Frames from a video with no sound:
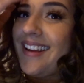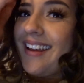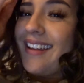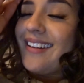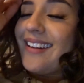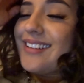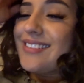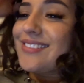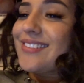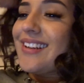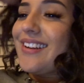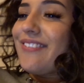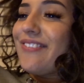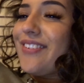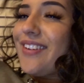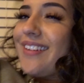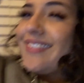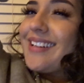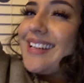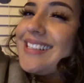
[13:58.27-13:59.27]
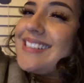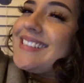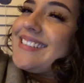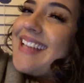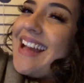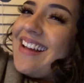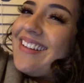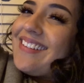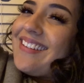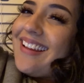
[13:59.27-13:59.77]
That's what I feel like I
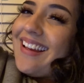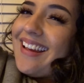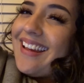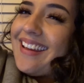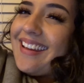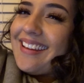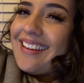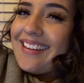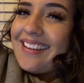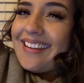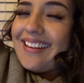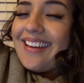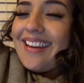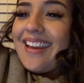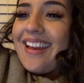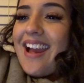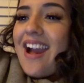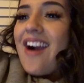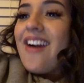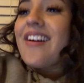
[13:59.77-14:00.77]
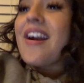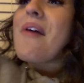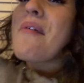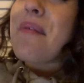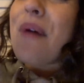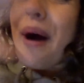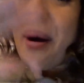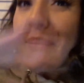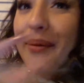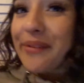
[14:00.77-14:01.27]
sound like. Okay,
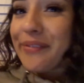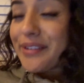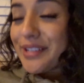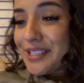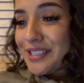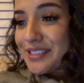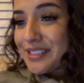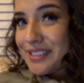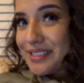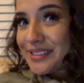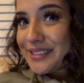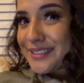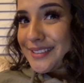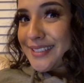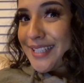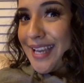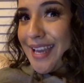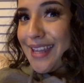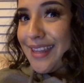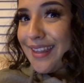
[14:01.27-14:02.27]
well, I'm gonna finish this and